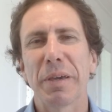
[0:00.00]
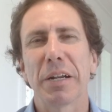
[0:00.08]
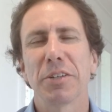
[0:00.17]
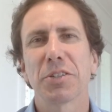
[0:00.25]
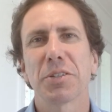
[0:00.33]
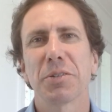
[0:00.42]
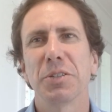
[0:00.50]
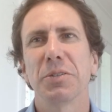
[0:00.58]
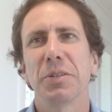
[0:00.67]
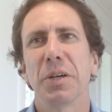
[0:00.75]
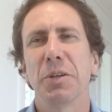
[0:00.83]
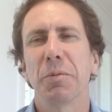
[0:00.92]
out of
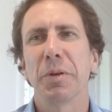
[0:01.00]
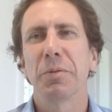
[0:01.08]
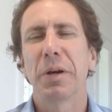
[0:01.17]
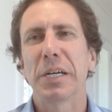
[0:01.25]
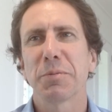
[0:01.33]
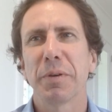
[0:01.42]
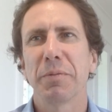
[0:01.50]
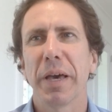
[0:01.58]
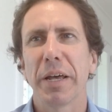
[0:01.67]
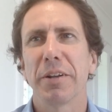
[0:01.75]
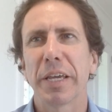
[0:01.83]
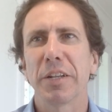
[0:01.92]
when you asked me how
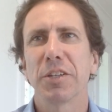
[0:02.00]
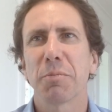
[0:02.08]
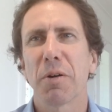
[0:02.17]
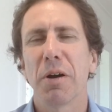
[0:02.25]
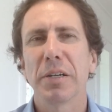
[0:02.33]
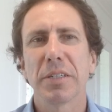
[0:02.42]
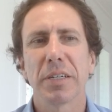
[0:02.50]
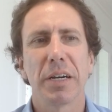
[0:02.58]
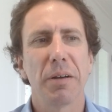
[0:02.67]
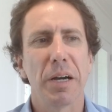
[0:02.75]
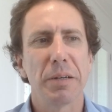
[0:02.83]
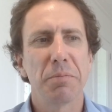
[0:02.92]
did I get into the pricing,
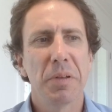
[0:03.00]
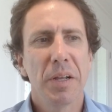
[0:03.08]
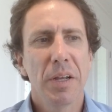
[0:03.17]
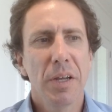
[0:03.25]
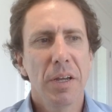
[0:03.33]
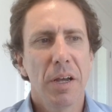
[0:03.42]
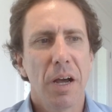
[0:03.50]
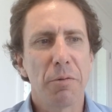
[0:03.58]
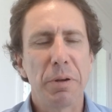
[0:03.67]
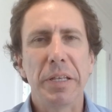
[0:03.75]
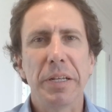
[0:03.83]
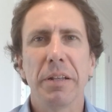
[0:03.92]
I
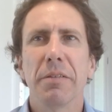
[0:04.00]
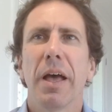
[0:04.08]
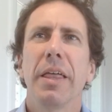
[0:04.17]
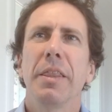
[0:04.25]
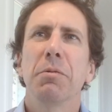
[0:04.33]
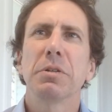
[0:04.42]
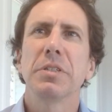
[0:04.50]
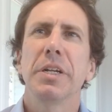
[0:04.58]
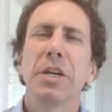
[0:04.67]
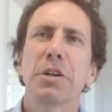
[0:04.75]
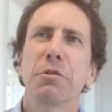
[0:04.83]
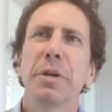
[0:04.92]
really didn't. There wasn't
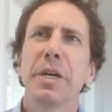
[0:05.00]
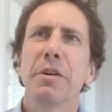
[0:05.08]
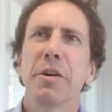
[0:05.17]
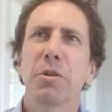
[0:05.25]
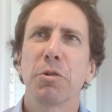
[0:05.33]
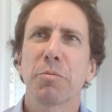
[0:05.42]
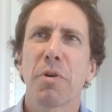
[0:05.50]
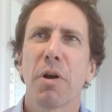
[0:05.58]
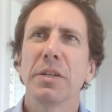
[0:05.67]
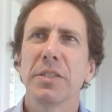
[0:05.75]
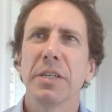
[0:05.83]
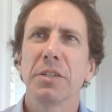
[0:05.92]
any career called
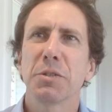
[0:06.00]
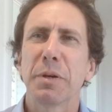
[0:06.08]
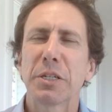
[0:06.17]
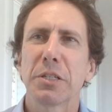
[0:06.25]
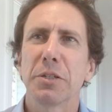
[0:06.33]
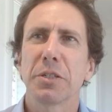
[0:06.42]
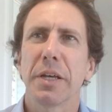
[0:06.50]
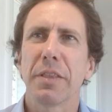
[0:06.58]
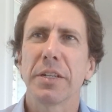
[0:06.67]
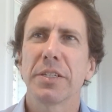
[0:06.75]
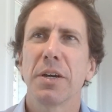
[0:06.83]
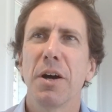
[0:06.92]
pricing specialist at
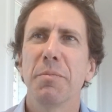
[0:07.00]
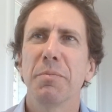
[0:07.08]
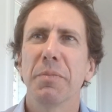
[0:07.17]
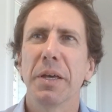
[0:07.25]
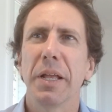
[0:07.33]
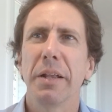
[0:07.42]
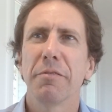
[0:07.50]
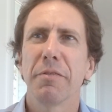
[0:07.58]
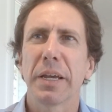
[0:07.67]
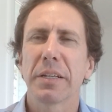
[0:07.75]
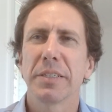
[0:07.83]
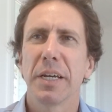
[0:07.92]
that time. In
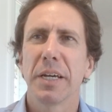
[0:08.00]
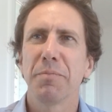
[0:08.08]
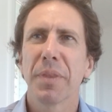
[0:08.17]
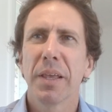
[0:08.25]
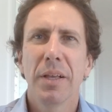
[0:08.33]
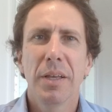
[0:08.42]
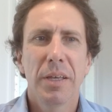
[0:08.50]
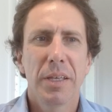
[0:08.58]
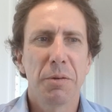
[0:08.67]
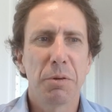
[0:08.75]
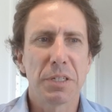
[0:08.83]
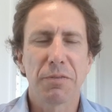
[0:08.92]
fact,
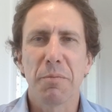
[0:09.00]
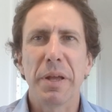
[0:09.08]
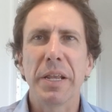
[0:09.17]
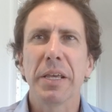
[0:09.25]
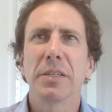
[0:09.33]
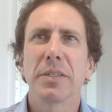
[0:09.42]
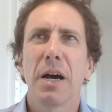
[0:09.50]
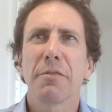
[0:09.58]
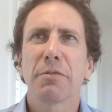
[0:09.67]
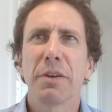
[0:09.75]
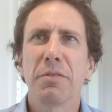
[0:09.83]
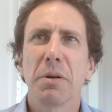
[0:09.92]
it wasn't for many years
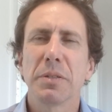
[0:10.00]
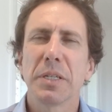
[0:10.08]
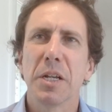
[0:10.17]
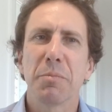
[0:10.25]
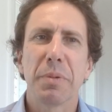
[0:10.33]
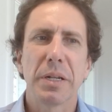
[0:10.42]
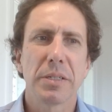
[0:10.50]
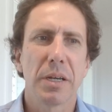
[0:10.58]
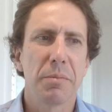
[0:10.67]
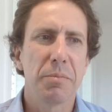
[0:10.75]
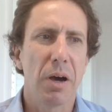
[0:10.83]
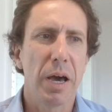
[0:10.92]
after even I was in it. But
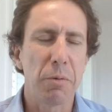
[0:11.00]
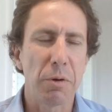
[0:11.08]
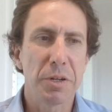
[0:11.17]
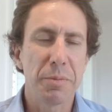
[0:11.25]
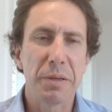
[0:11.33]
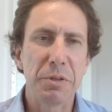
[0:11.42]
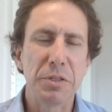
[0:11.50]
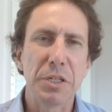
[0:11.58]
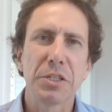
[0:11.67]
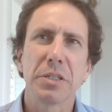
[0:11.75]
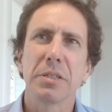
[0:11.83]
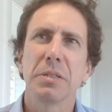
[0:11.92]
I wanted to be a
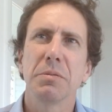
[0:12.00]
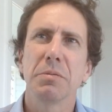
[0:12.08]
musician